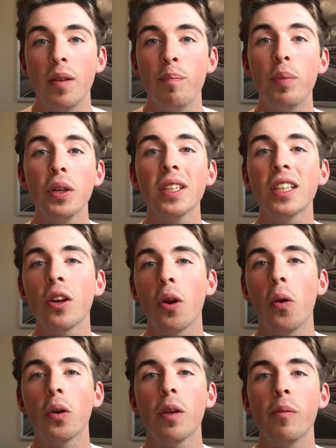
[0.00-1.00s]
Building your
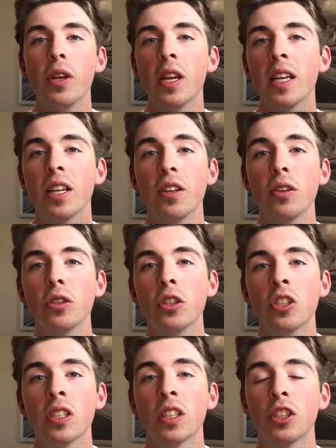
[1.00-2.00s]
own community
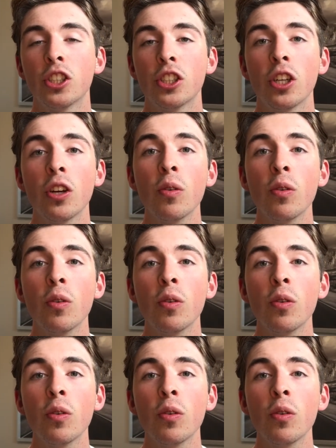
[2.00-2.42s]
uses a sure